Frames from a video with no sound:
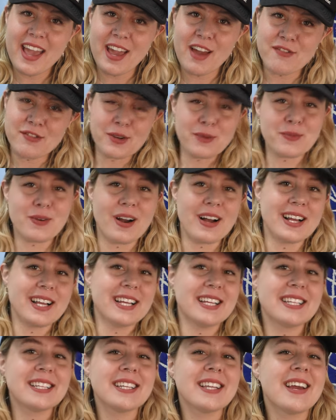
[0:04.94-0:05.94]
Hey
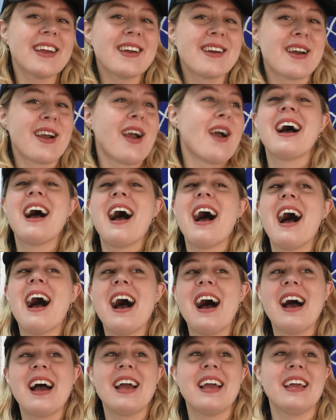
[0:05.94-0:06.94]
everyone,
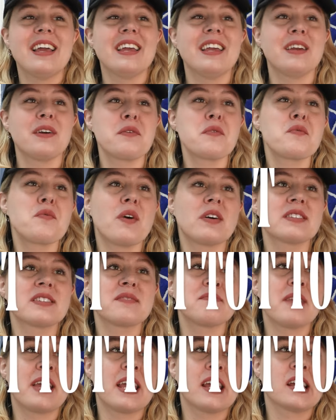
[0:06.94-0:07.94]
I want
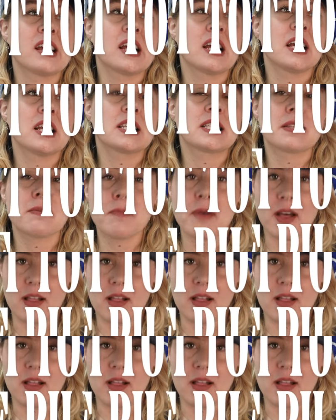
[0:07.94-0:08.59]
to make some